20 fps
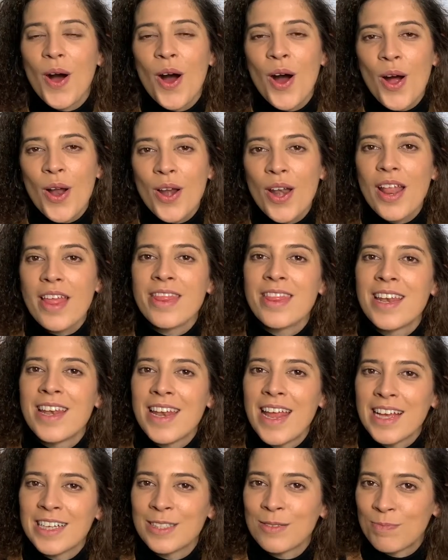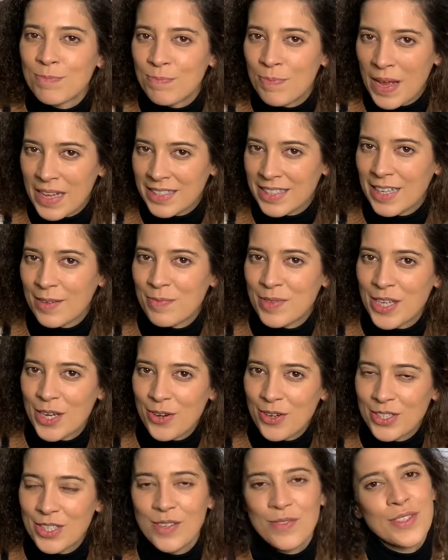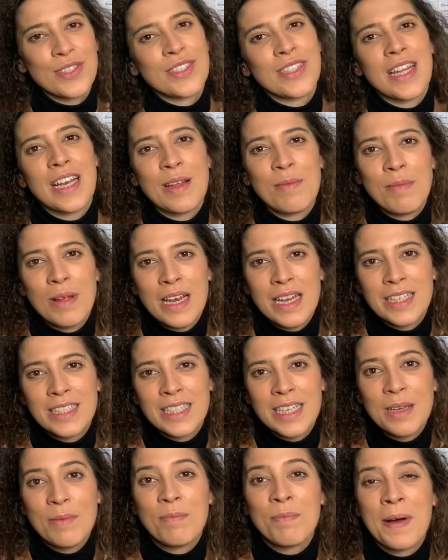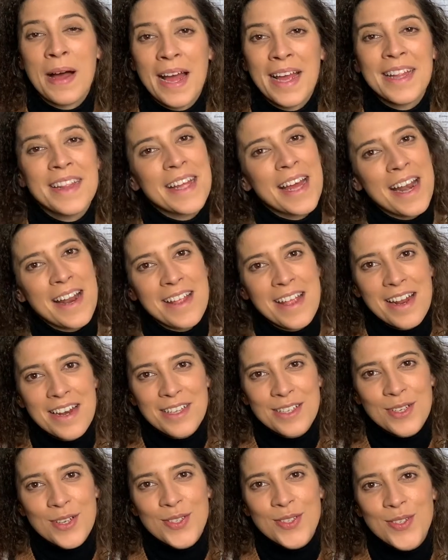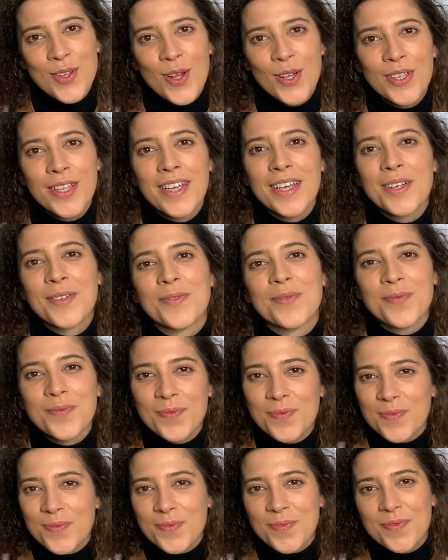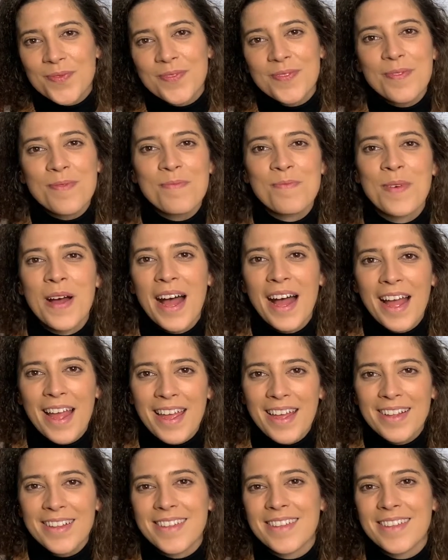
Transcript: on the next Best Kept Secrets of Sustainability by Diana Llanes Consulting. Bye.